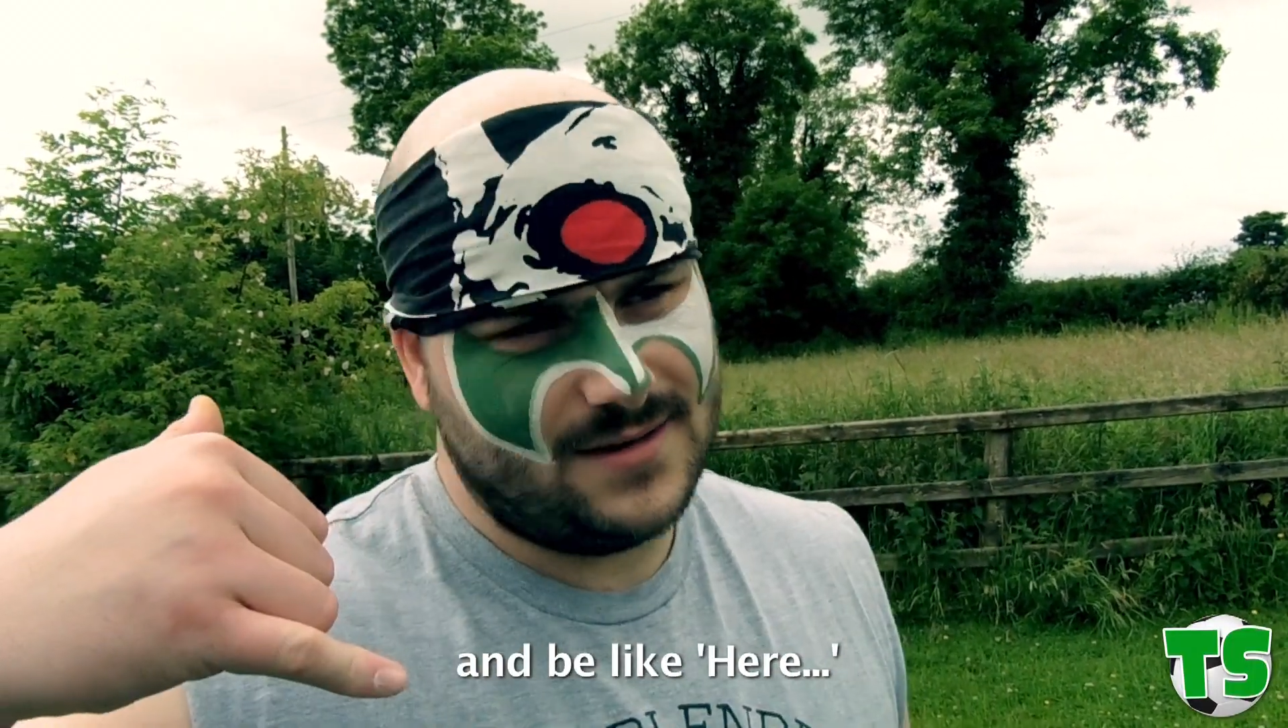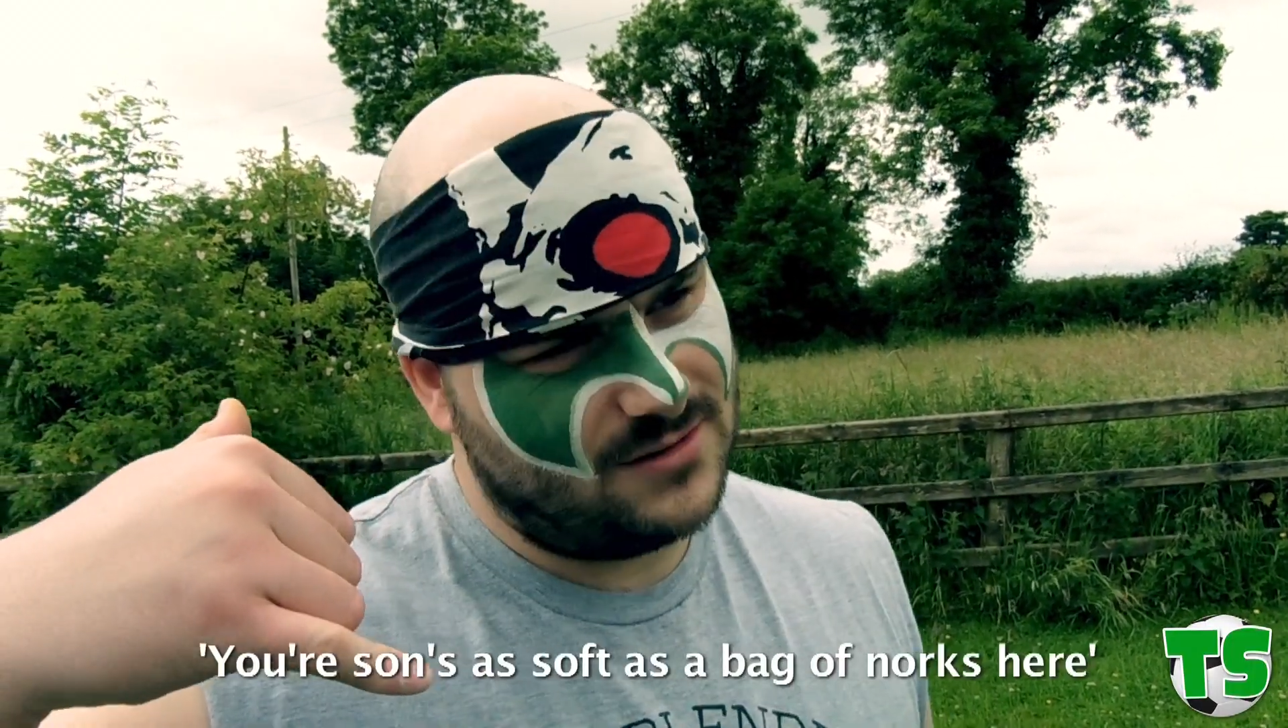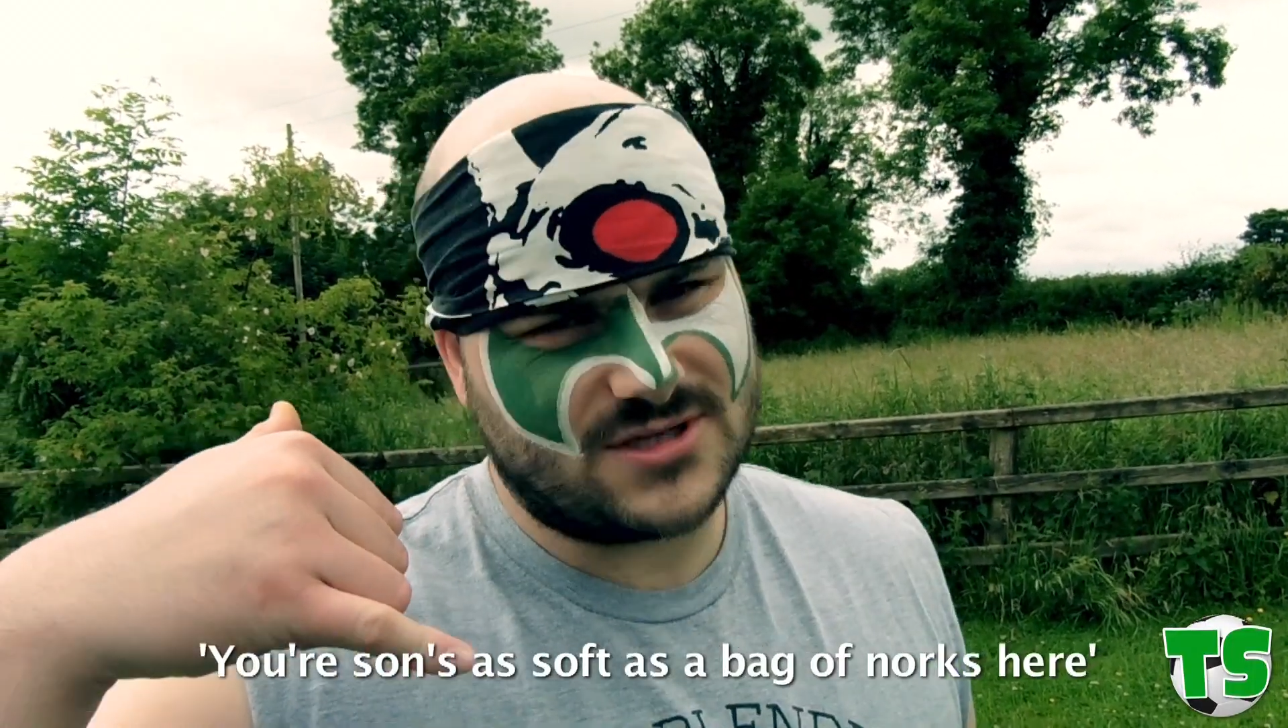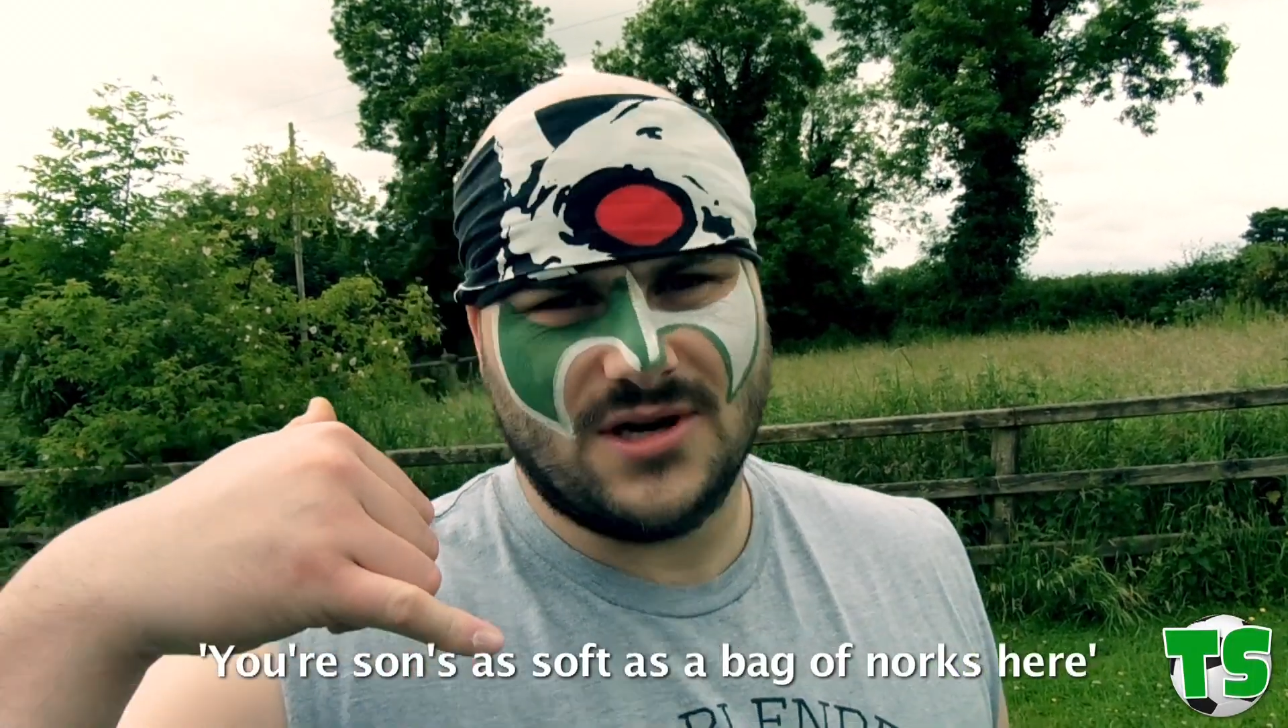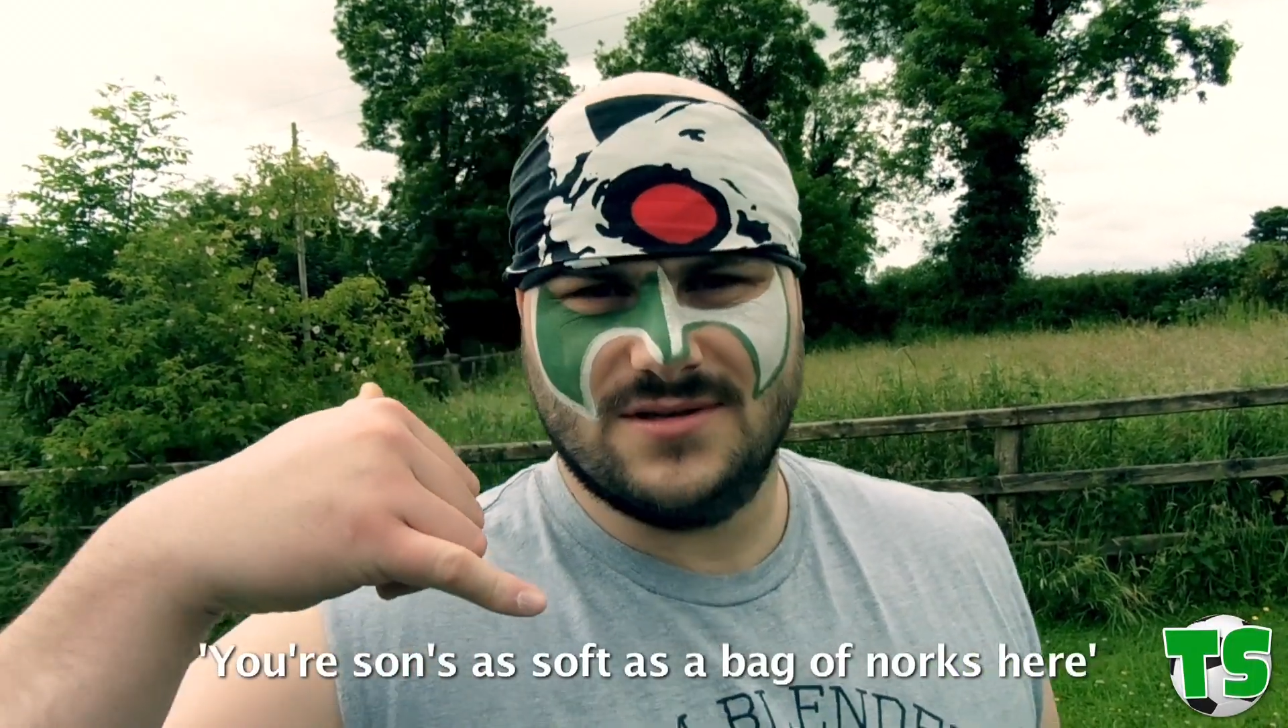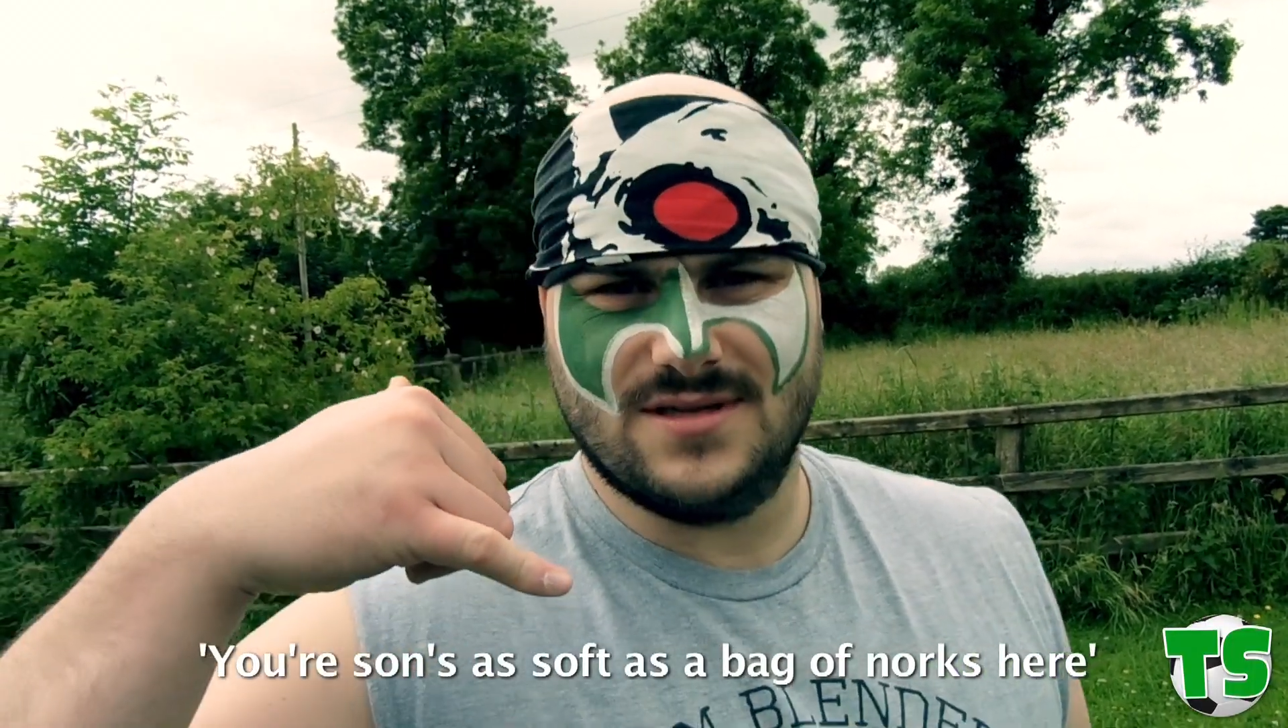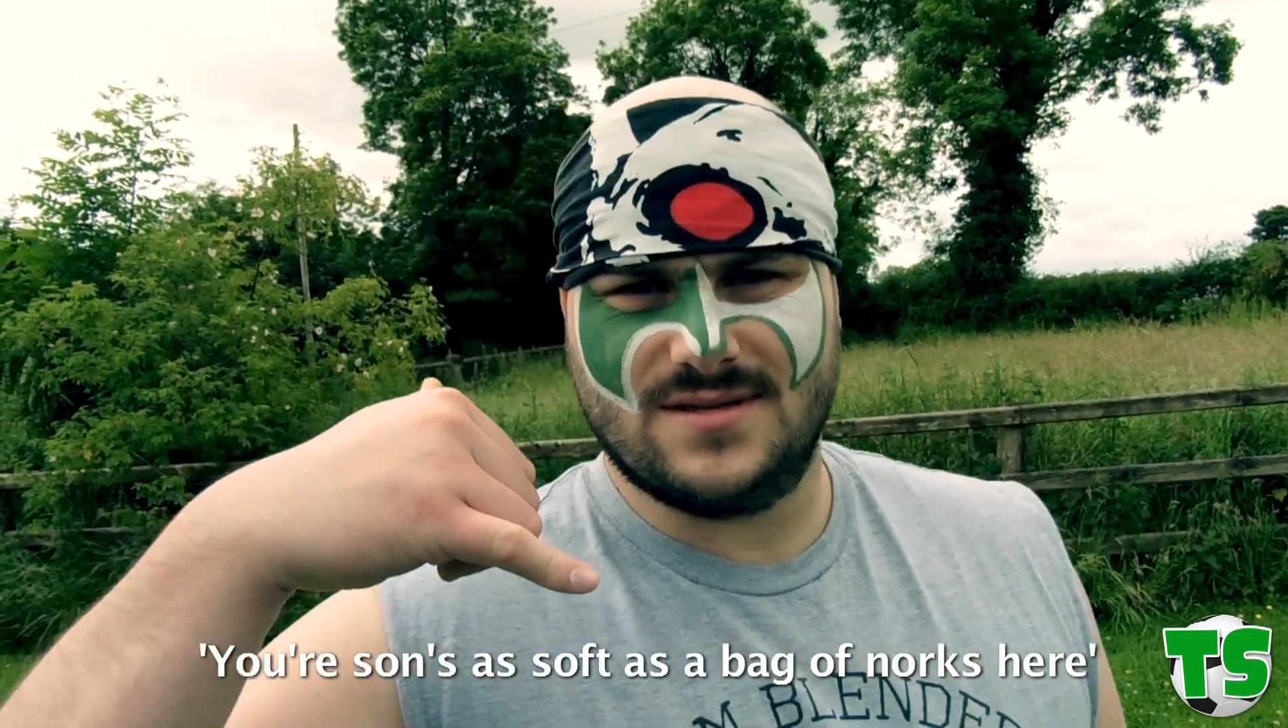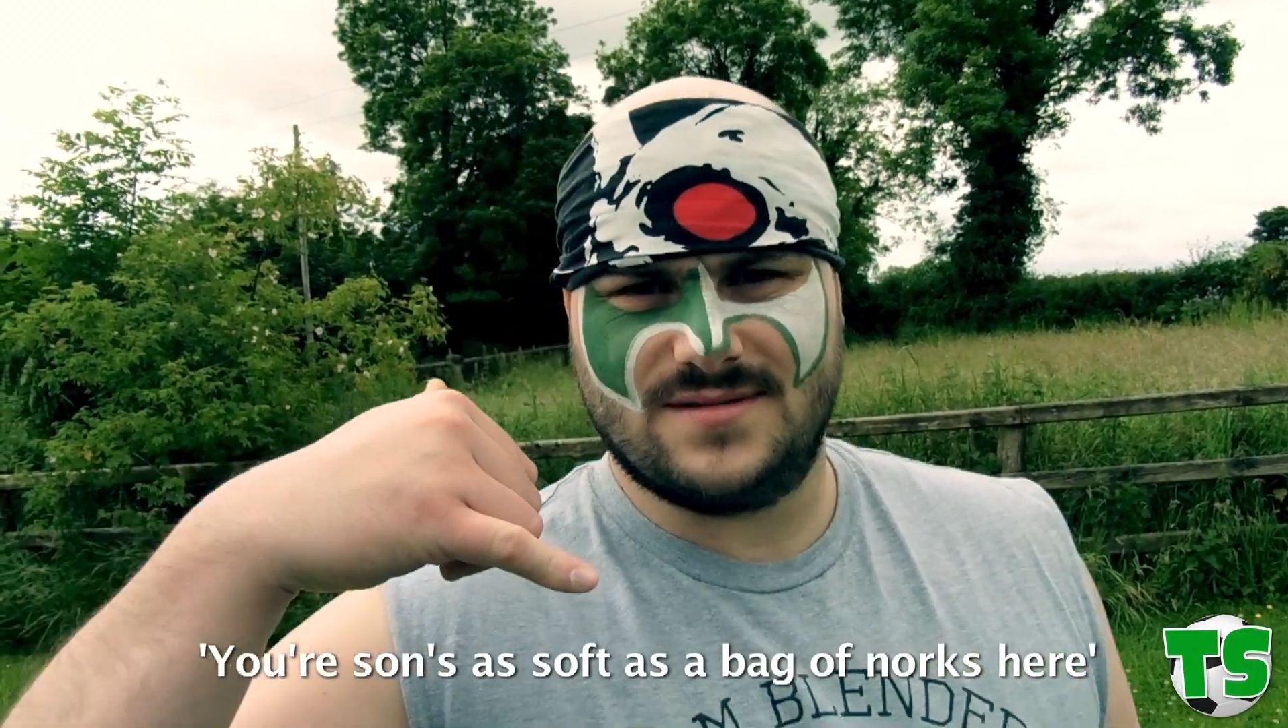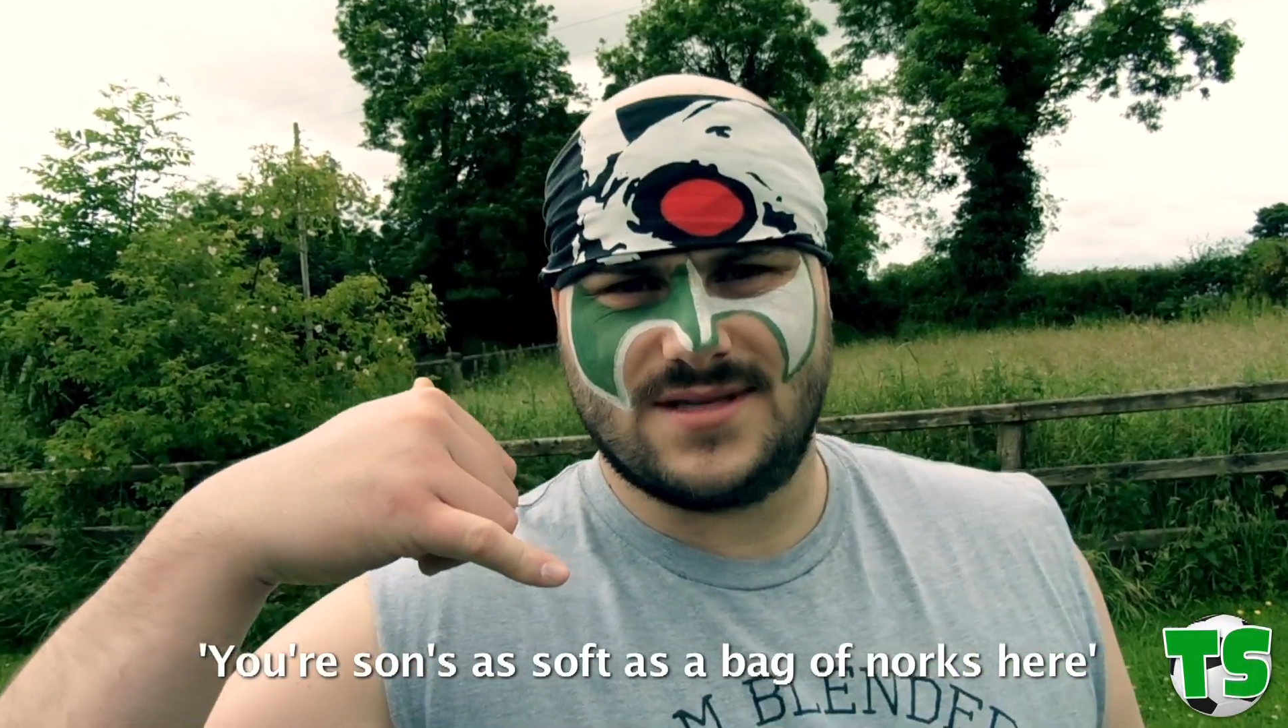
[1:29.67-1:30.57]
your son's as